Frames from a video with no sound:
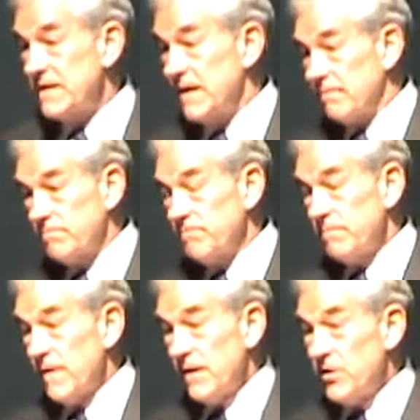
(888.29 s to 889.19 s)
think,
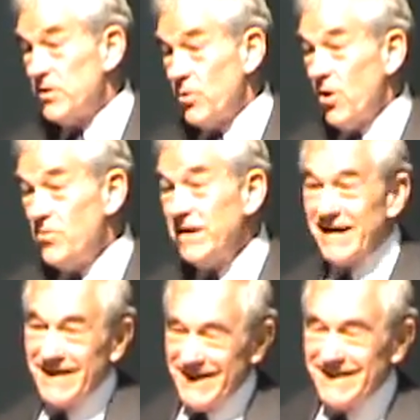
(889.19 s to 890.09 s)
you know,
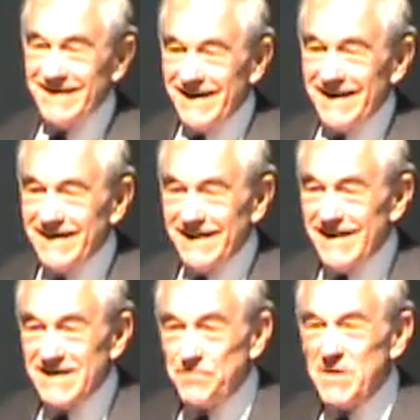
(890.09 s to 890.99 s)
owning a gun
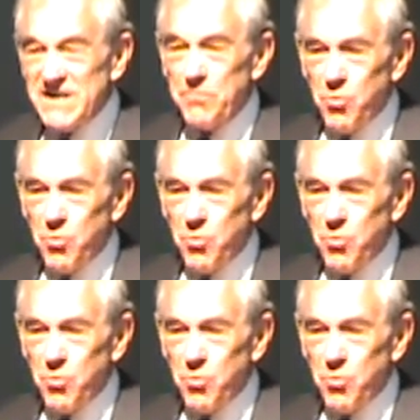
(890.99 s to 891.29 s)
is a piece of